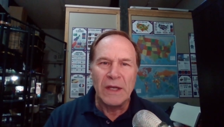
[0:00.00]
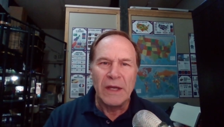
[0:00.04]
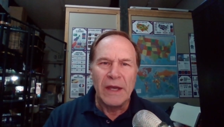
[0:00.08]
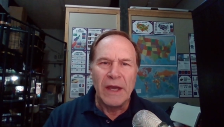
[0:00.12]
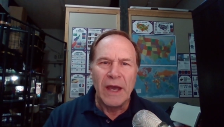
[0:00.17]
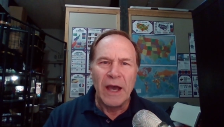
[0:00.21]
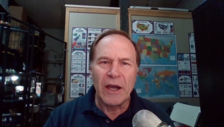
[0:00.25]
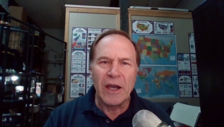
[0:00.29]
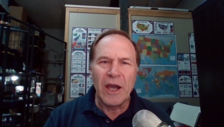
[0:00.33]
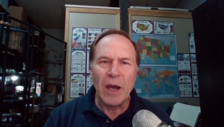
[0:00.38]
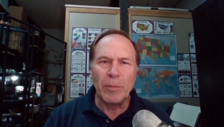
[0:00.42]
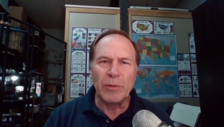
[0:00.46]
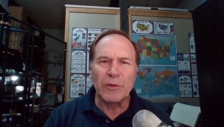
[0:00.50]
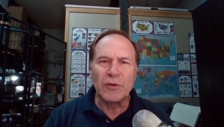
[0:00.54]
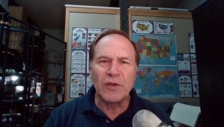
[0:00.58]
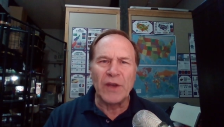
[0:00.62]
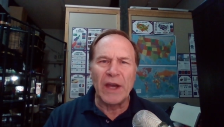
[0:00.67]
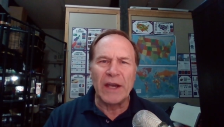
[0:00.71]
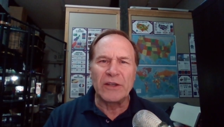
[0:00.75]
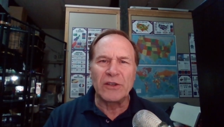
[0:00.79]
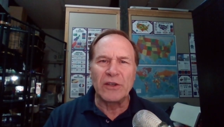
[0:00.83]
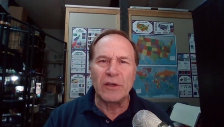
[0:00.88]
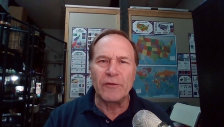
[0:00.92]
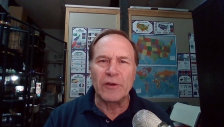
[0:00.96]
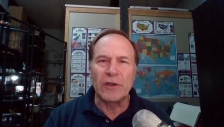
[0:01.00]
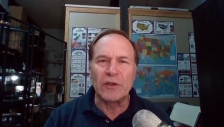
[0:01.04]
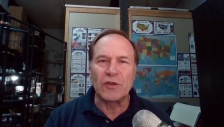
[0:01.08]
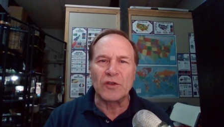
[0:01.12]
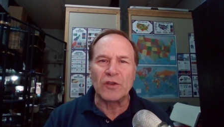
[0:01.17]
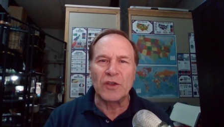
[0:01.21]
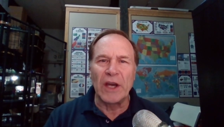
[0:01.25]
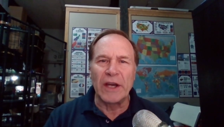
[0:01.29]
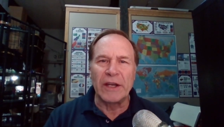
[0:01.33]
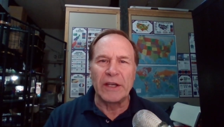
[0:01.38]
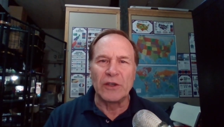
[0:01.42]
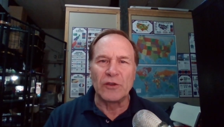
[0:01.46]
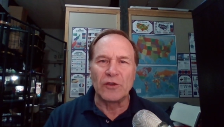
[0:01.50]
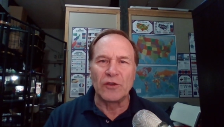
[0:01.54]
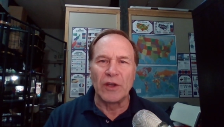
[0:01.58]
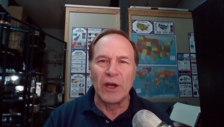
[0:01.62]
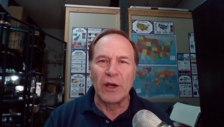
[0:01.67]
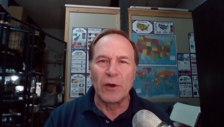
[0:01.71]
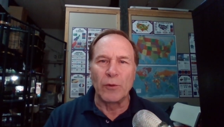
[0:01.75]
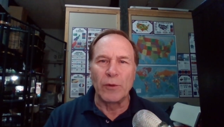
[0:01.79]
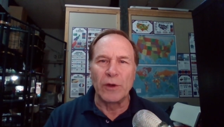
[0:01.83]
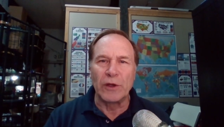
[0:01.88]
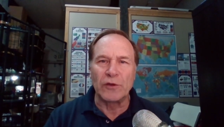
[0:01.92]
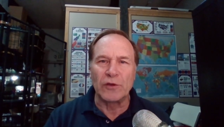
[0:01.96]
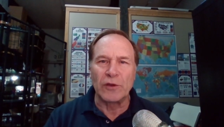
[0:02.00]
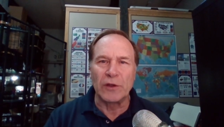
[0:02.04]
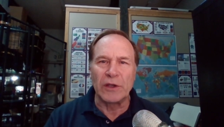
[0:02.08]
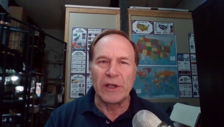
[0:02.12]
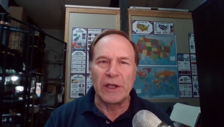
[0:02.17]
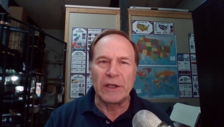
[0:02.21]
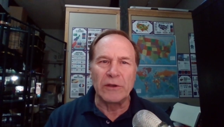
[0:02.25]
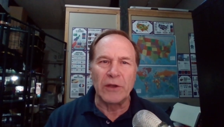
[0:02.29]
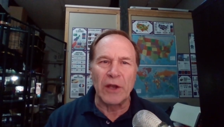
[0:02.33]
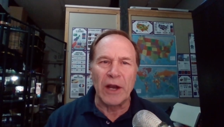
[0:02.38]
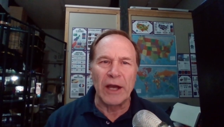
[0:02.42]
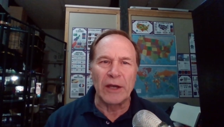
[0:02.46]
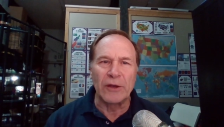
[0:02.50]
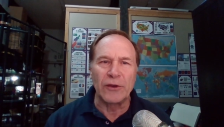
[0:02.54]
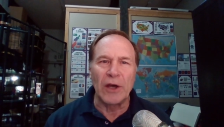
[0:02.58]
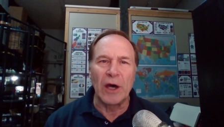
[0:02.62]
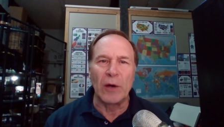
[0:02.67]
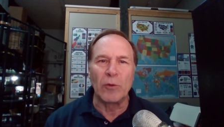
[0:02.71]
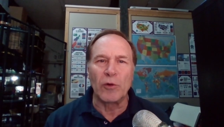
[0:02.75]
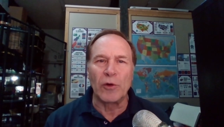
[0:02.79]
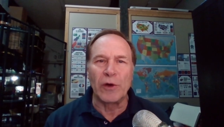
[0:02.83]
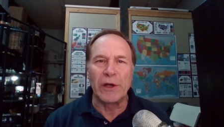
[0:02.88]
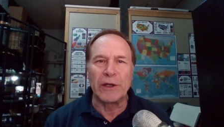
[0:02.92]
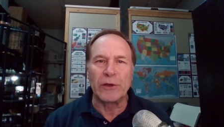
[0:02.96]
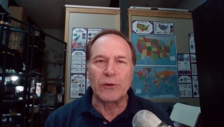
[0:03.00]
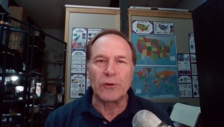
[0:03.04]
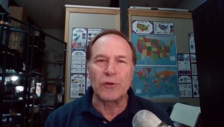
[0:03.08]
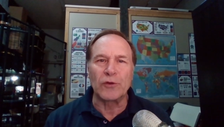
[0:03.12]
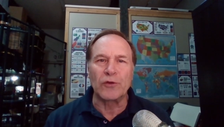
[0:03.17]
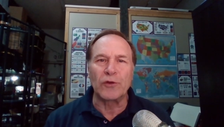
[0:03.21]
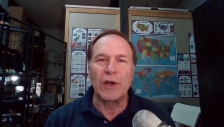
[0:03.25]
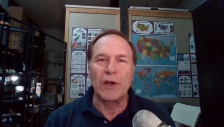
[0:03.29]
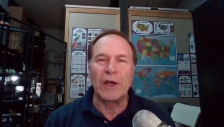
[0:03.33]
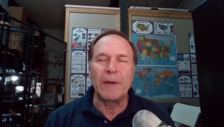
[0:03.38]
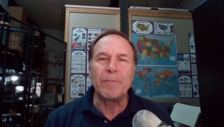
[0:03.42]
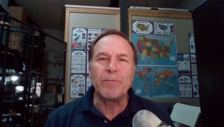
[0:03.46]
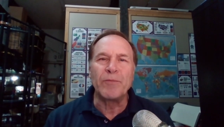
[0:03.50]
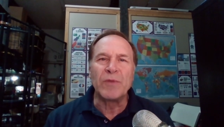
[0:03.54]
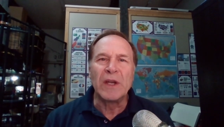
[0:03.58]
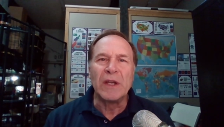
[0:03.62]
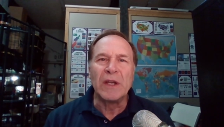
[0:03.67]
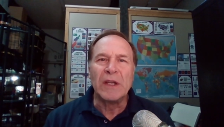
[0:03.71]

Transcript: A couple scientific studies done recently that I thought were interesting.